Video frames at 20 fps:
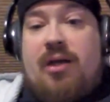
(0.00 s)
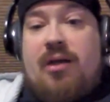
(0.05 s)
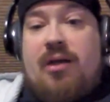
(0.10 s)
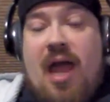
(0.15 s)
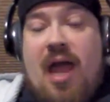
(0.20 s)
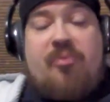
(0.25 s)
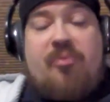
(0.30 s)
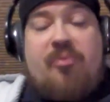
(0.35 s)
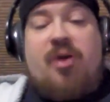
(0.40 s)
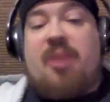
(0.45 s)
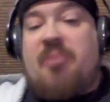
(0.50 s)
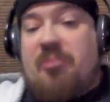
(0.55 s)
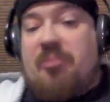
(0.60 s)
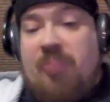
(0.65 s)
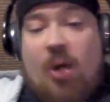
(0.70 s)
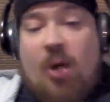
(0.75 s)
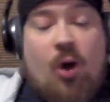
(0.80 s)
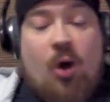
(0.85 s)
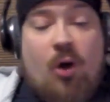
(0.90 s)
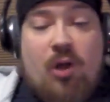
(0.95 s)
I put up a
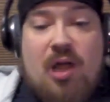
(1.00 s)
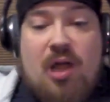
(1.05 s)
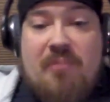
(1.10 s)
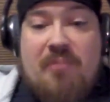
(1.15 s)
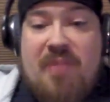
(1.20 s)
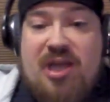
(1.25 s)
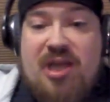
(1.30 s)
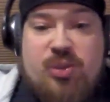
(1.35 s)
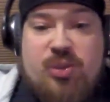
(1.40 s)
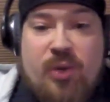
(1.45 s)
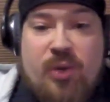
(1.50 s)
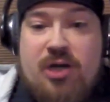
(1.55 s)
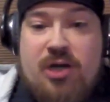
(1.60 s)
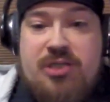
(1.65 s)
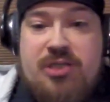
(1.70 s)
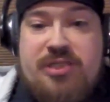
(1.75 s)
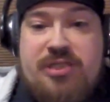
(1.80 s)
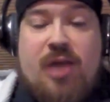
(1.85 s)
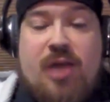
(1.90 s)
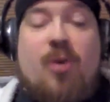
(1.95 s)
poll on my Twitter
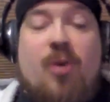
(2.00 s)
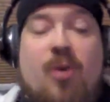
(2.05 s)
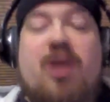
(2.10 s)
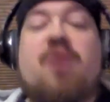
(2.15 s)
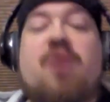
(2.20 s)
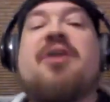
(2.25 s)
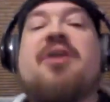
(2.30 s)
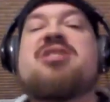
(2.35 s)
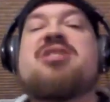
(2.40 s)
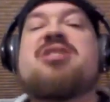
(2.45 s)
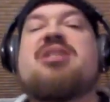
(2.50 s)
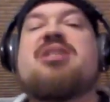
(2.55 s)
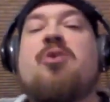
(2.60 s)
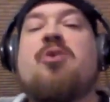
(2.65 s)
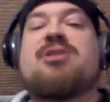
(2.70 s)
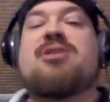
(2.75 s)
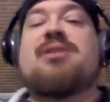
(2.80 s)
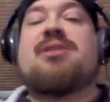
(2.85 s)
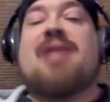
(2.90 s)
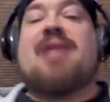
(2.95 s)
saying, "What do you think is the
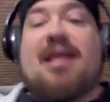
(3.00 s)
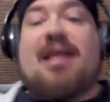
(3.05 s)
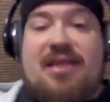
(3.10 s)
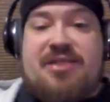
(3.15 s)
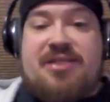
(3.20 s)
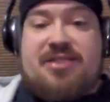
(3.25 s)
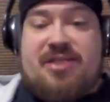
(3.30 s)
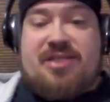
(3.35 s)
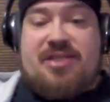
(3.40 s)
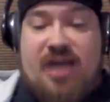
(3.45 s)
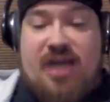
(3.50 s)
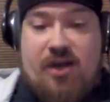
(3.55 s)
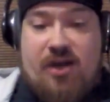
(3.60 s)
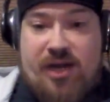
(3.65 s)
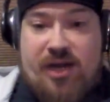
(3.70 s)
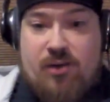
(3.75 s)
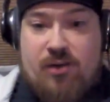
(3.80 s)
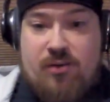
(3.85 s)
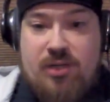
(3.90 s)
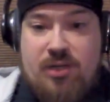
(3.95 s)
most likely
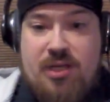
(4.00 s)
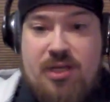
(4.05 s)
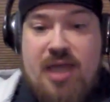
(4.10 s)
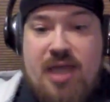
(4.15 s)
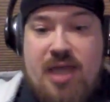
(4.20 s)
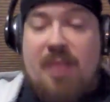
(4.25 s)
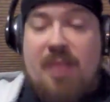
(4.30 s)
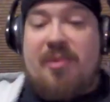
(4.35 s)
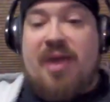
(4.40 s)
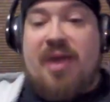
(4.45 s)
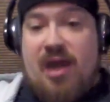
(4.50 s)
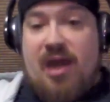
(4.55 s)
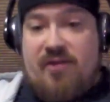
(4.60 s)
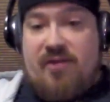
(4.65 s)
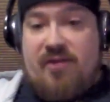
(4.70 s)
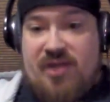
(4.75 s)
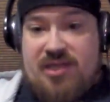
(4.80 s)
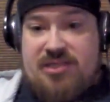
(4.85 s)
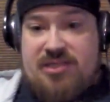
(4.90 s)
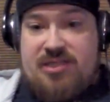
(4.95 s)
scenario coming out of
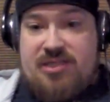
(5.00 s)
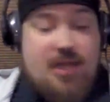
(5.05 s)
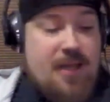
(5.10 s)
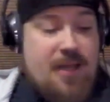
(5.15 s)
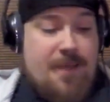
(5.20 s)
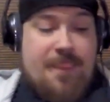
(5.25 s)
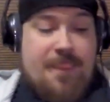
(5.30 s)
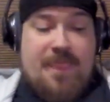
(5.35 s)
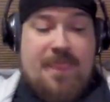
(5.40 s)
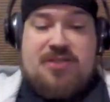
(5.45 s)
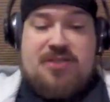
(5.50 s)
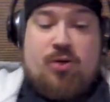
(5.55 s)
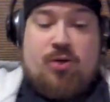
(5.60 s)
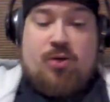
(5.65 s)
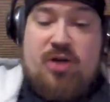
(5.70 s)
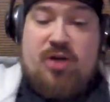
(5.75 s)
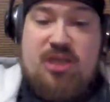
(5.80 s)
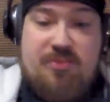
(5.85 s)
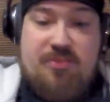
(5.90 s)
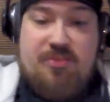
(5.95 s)
this? Is it
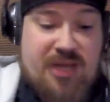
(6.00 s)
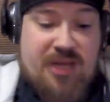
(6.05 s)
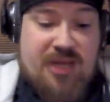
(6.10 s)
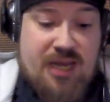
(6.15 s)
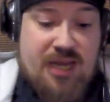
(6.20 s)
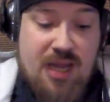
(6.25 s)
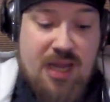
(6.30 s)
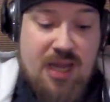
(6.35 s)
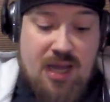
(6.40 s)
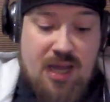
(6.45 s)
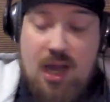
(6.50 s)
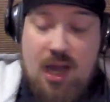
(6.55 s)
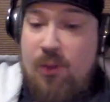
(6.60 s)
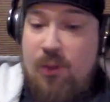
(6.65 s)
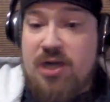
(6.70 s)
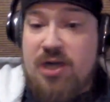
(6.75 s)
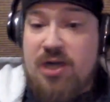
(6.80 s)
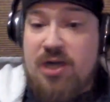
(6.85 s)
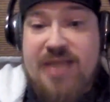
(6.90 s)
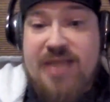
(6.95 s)
going to be a
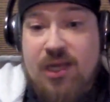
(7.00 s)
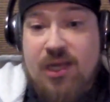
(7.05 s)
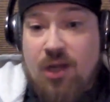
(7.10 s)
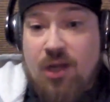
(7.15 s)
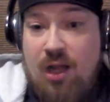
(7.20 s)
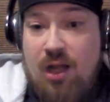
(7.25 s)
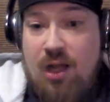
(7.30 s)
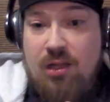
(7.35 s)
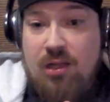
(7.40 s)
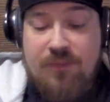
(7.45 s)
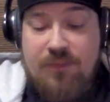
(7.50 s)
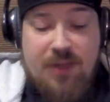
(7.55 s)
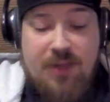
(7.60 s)
winner take all?